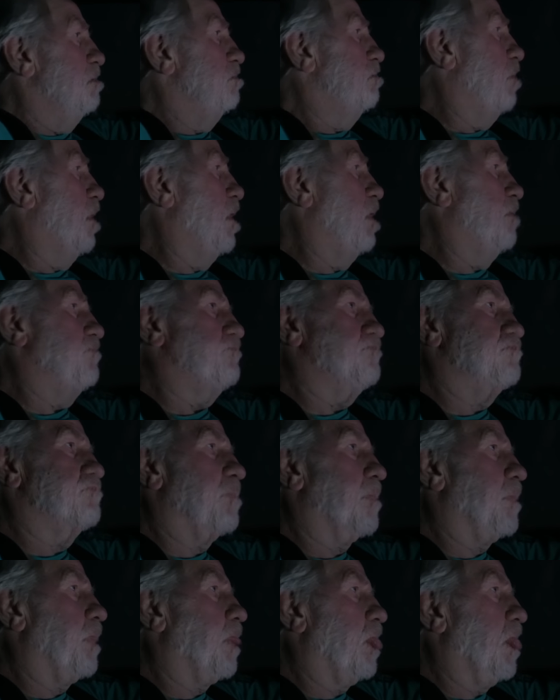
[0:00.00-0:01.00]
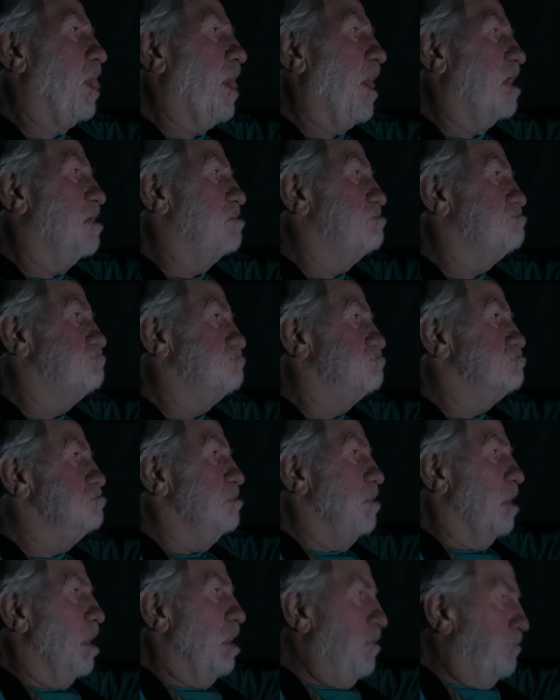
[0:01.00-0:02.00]
You think like a couple months, like
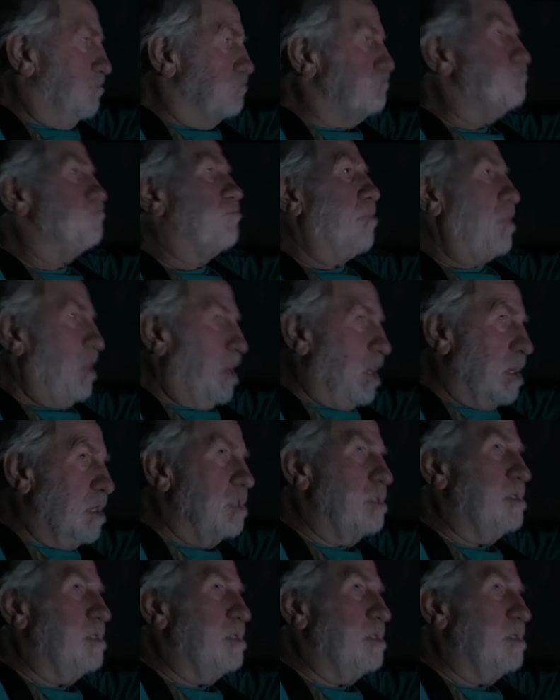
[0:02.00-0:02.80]
if they start treating their own